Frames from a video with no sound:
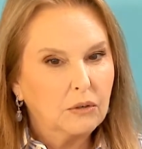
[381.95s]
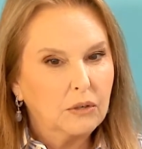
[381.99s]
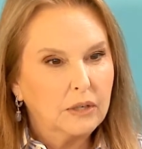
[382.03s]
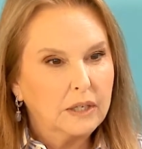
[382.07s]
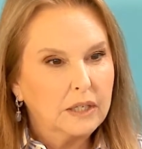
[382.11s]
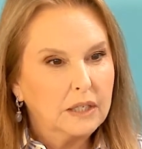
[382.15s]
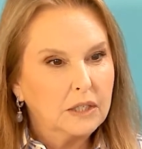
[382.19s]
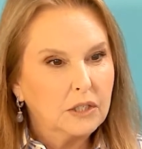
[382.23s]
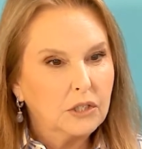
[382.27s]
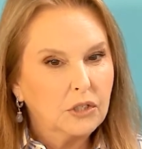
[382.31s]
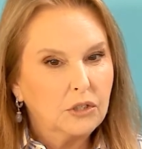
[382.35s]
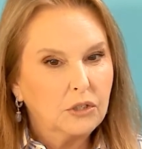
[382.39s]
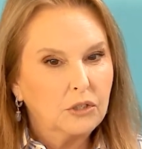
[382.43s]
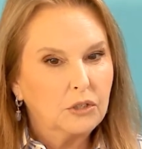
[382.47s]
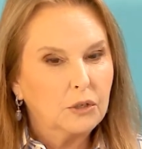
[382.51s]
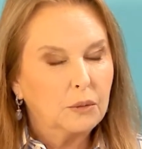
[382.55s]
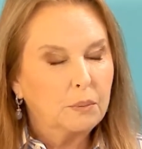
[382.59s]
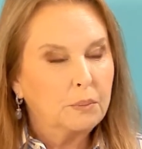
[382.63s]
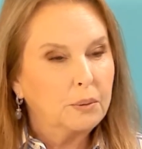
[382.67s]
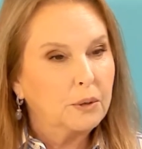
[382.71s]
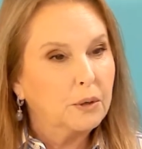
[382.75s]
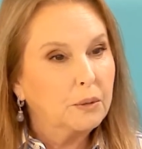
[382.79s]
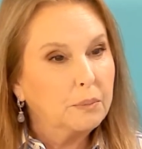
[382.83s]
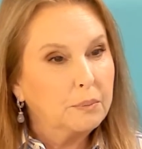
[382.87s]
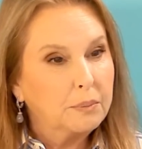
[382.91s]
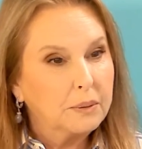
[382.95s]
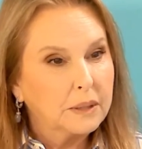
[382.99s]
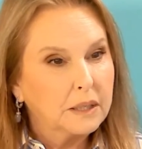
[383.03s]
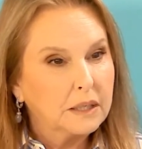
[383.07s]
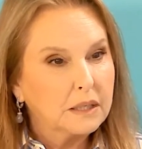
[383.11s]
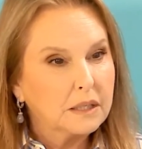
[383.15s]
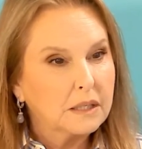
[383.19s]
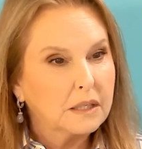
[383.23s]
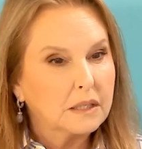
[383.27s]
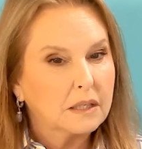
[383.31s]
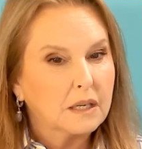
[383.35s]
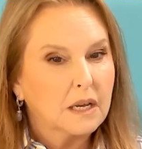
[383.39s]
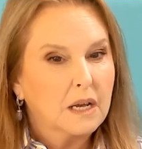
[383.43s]
or into your
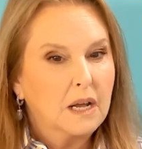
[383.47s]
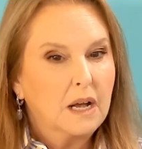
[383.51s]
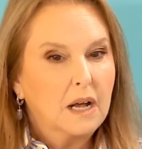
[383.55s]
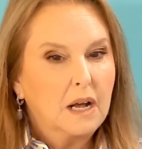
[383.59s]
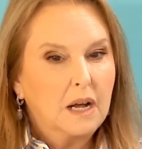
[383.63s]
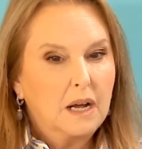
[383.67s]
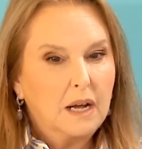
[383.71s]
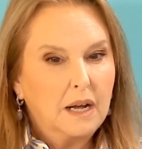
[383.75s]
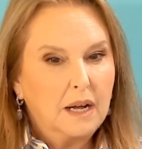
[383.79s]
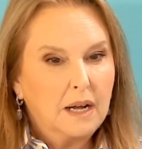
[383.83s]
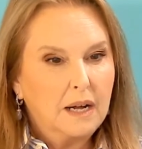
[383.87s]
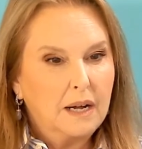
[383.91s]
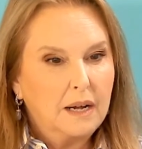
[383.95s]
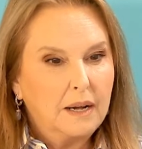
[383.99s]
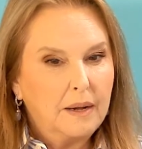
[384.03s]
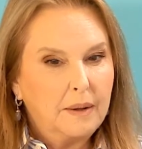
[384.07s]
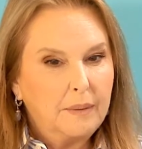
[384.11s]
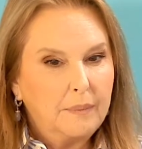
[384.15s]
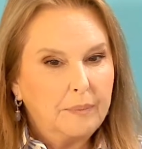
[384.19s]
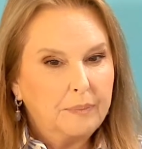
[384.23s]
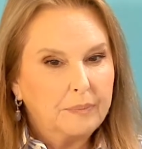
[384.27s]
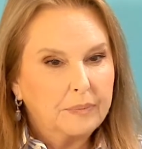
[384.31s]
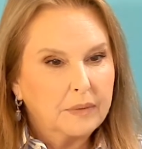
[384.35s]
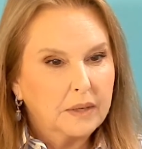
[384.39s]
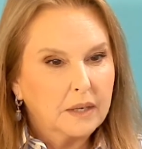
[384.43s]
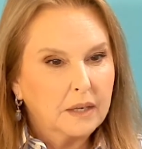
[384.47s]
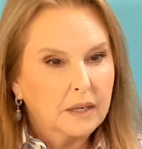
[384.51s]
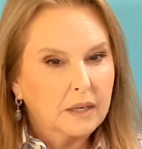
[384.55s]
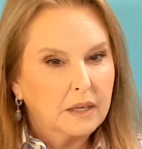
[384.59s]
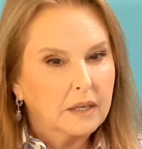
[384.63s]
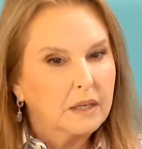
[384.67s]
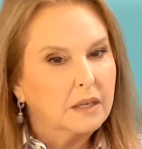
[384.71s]
purpose from